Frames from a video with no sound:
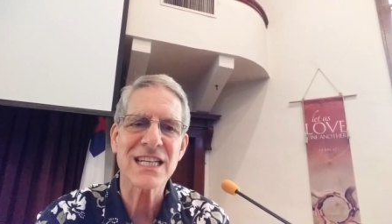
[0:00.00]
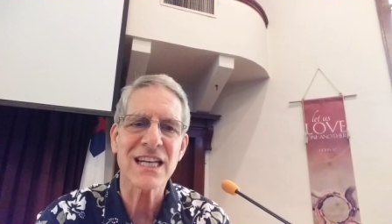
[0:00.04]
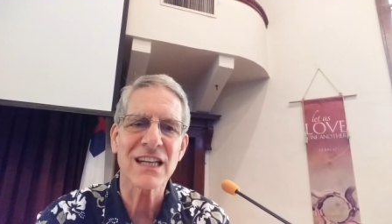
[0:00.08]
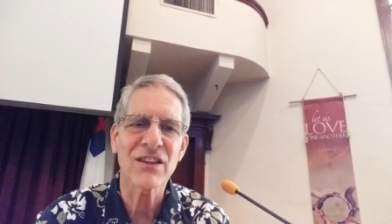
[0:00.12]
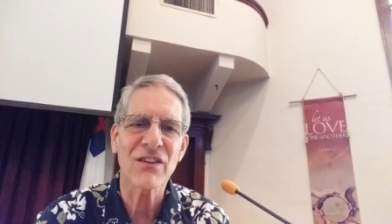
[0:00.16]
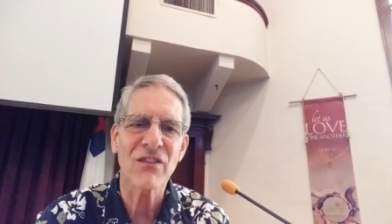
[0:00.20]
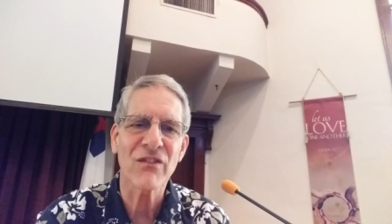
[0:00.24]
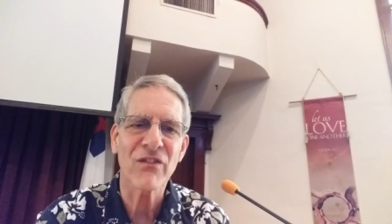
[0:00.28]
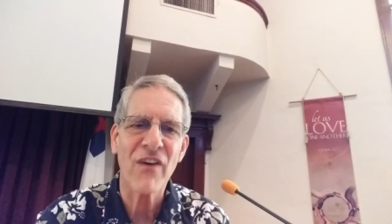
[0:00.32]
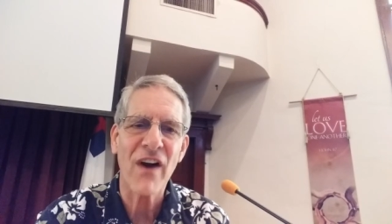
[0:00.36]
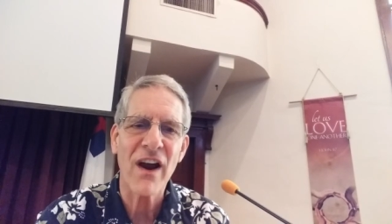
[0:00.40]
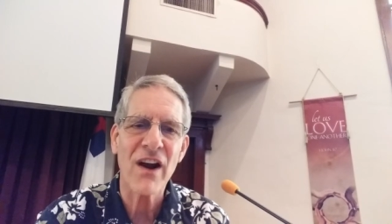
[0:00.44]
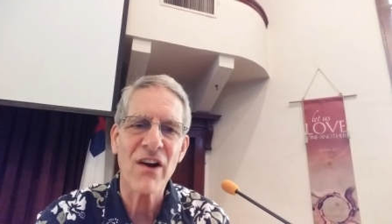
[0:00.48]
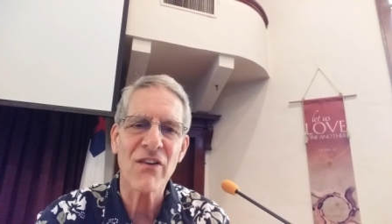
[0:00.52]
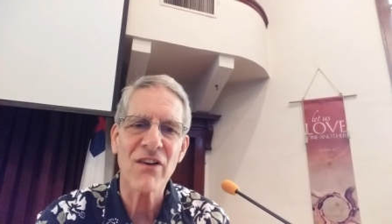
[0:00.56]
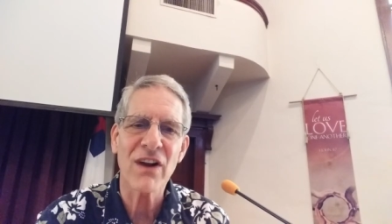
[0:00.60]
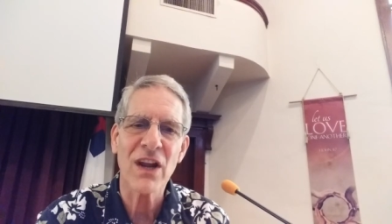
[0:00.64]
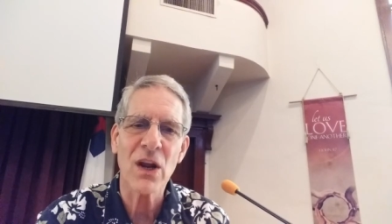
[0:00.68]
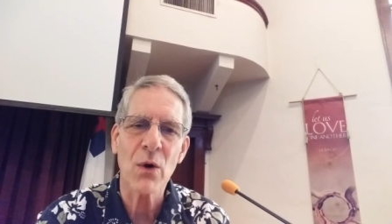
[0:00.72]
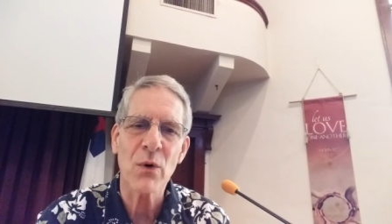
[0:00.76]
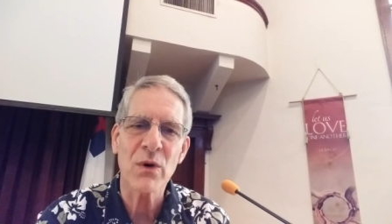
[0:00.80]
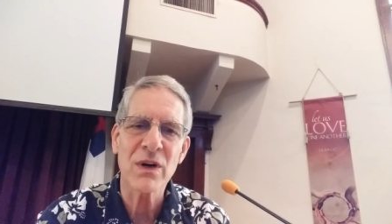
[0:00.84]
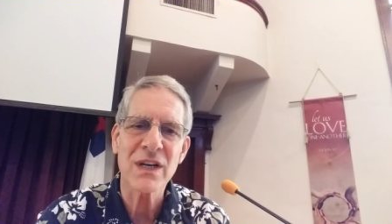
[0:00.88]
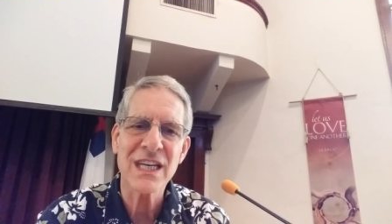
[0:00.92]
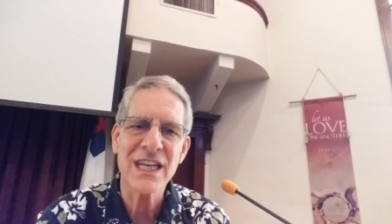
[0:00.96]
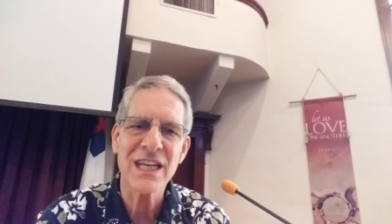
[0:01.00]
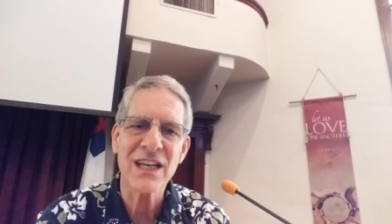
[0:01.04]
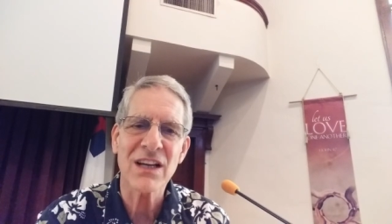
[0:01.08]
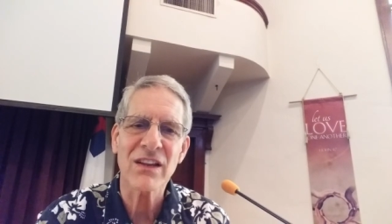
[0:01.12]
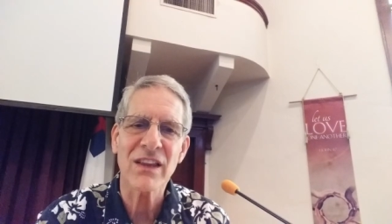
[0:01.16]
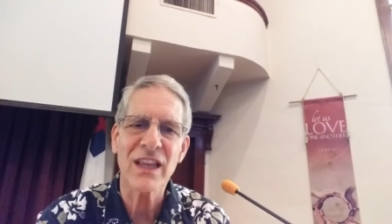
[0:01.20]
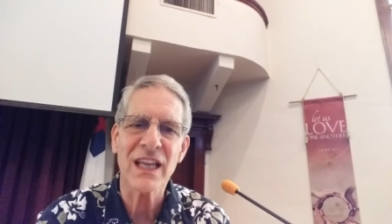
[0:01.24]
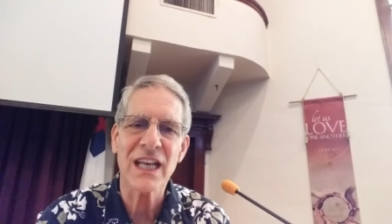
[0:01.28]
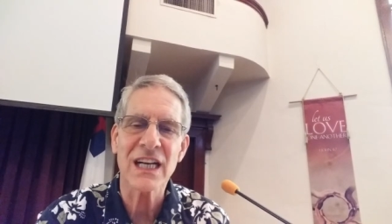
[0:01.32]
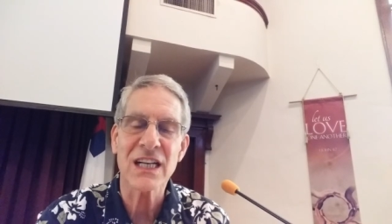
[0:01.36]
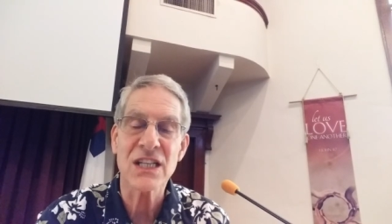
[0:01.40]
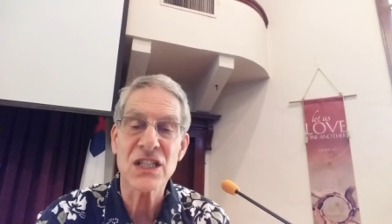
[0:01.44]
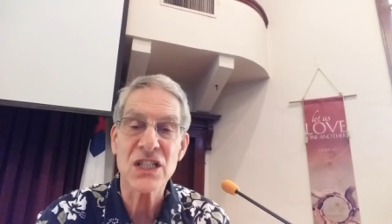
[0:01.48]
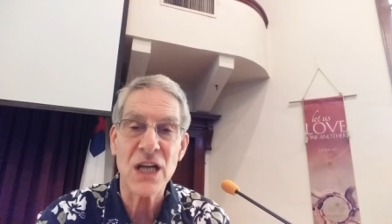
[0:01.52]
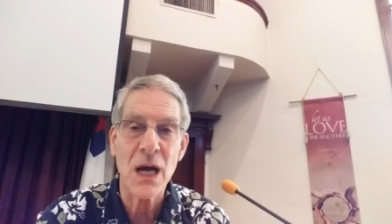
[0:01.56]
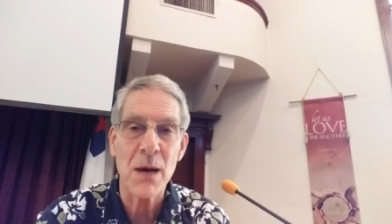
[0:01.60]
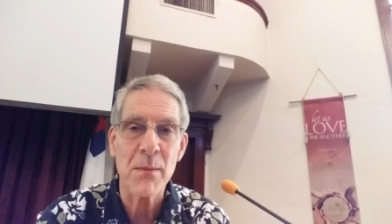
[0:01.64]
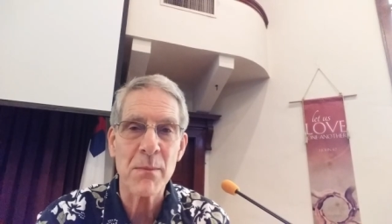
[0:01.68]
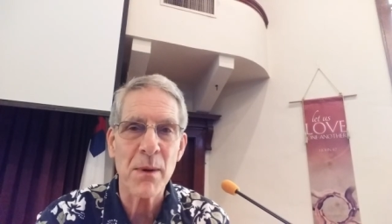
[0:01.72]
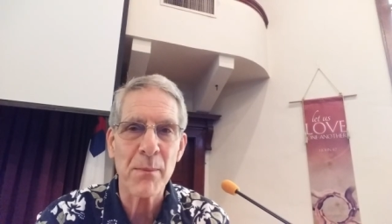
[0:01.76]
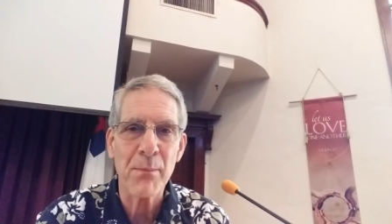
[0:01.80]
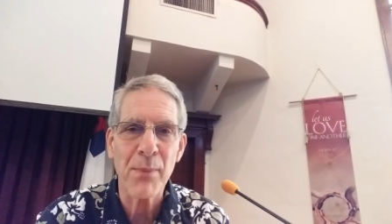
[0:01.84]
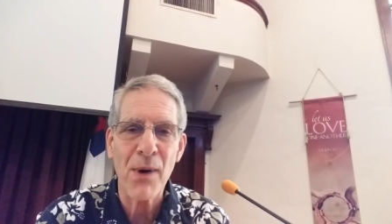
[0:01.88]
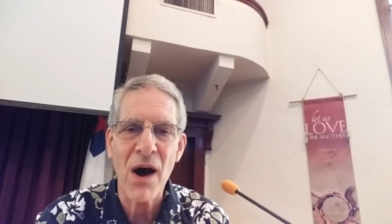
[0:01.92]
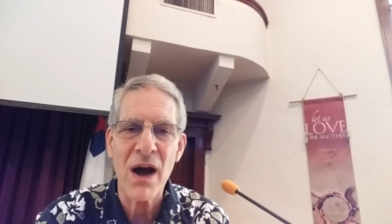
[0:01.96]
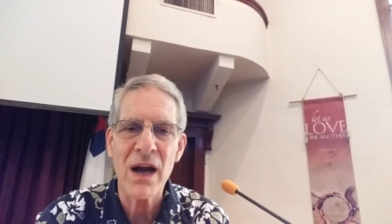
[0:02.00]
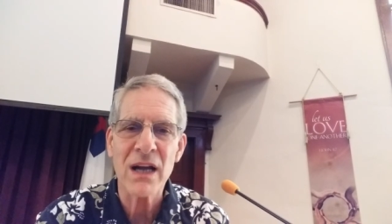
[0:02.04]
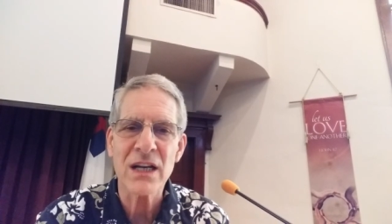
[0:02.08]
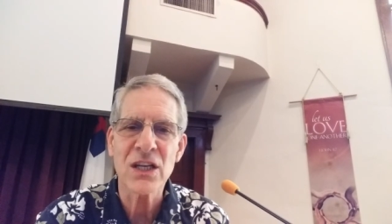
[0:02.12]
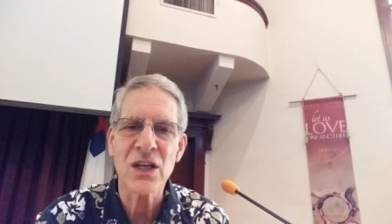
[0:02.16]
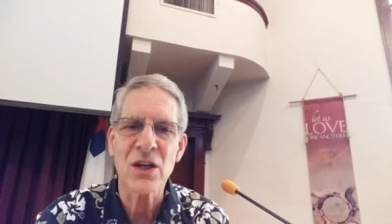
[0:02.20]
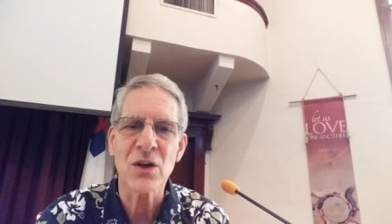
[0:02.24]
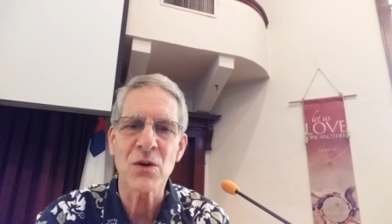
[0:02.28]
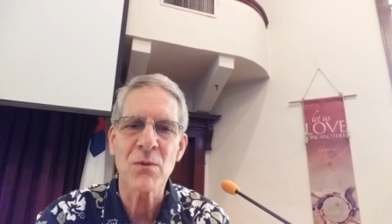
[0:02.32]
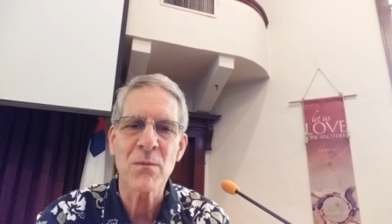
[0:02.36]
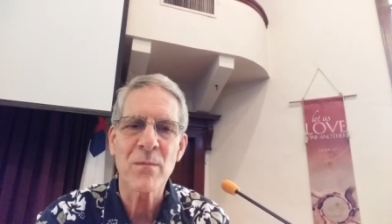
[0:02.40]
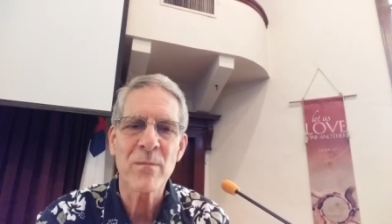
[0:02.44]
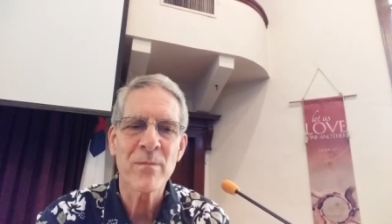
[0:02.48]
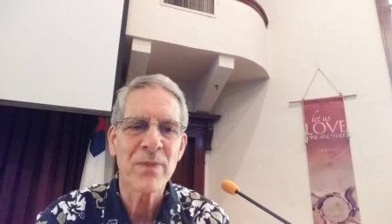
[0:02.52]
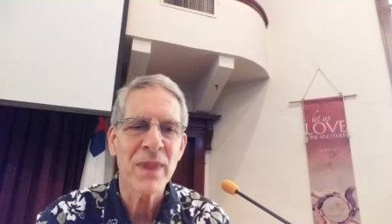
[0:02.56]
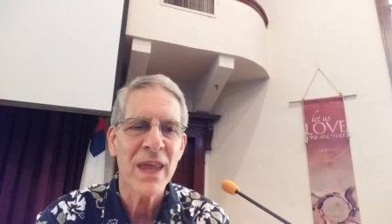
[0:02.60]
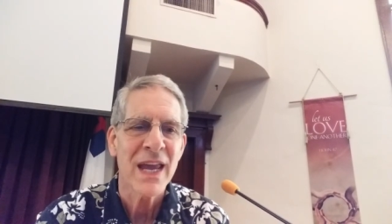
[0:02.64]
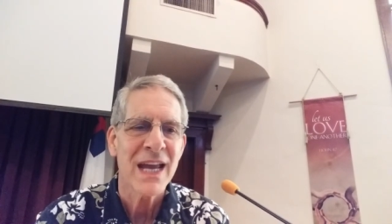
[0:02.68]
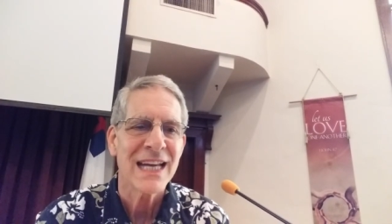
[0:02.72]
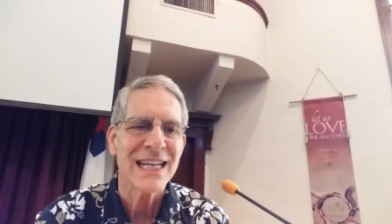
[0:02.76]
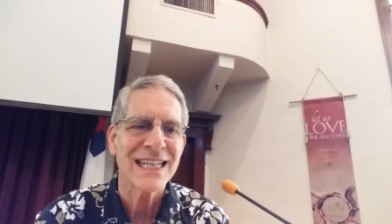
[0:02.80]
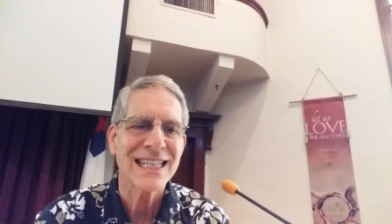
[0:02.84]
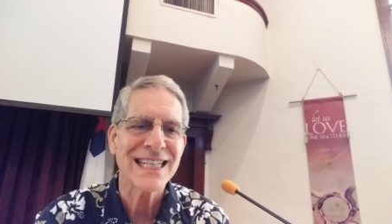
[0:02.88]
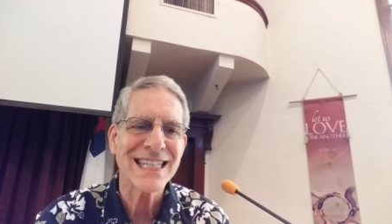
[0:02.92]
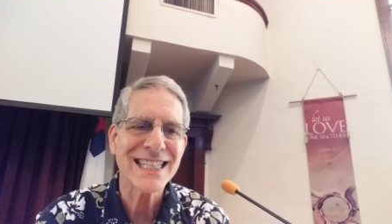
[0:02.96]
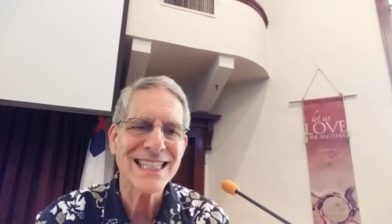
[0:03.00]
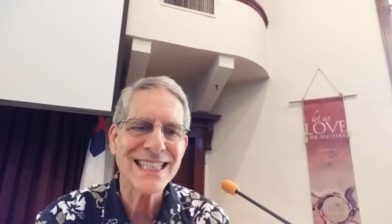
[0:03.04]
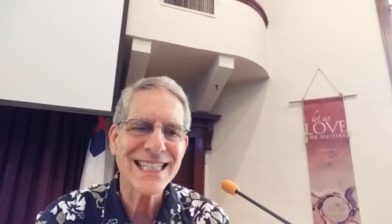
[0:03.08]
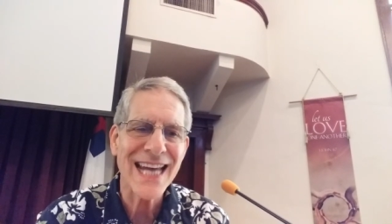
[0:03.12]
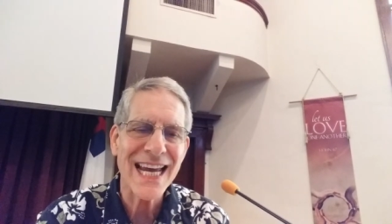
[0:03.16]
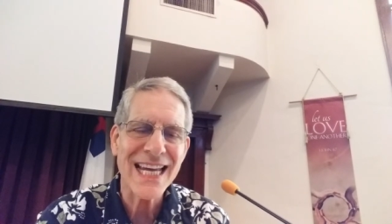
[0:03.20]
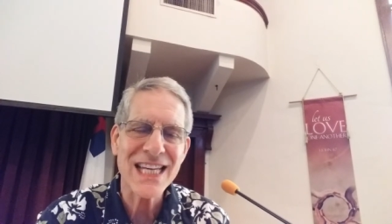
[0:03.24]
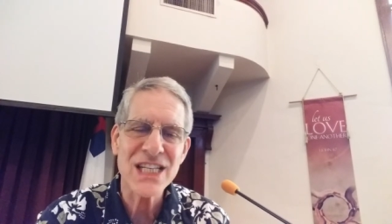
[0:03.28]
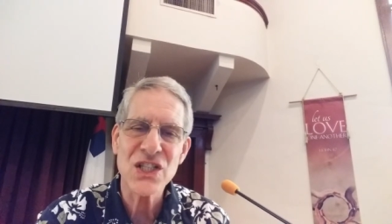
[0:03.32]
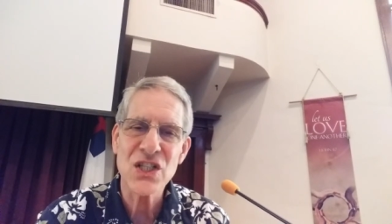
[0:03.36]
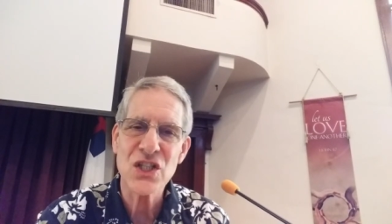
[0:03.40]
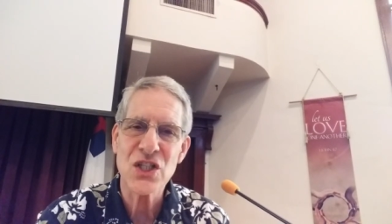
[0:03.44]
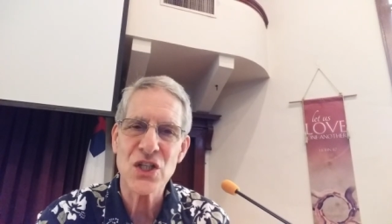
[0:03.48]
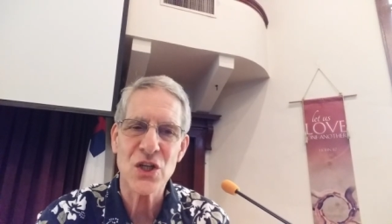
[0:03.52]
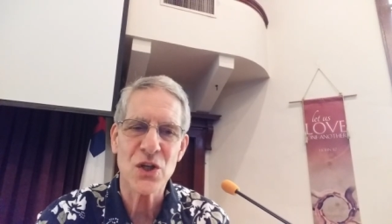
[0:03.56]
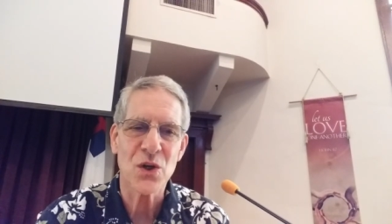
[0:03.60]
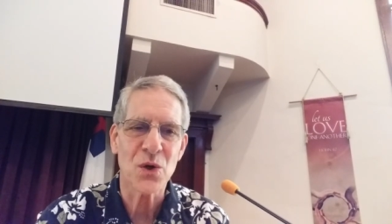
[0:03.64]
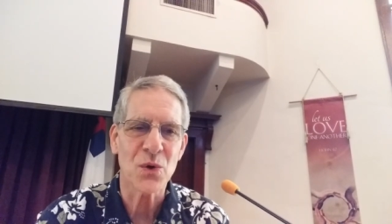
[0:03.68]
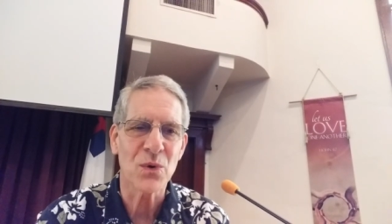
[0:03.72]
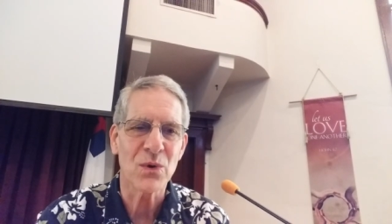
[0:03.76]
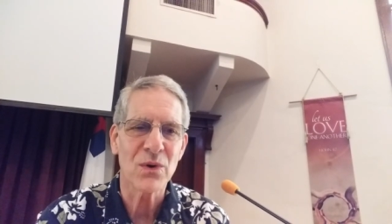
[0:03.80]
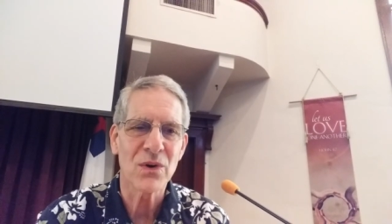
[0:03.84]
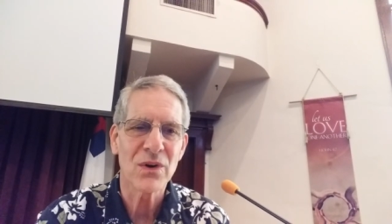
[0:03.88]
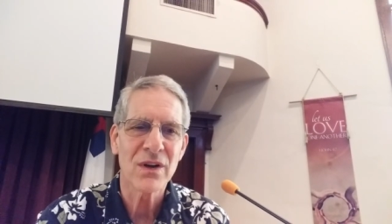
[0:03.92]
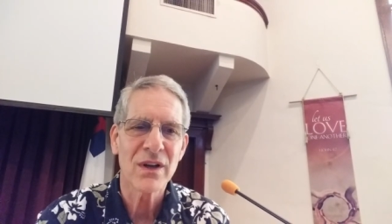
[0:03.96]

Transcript: at the fiery ordeal that has come upon you to test you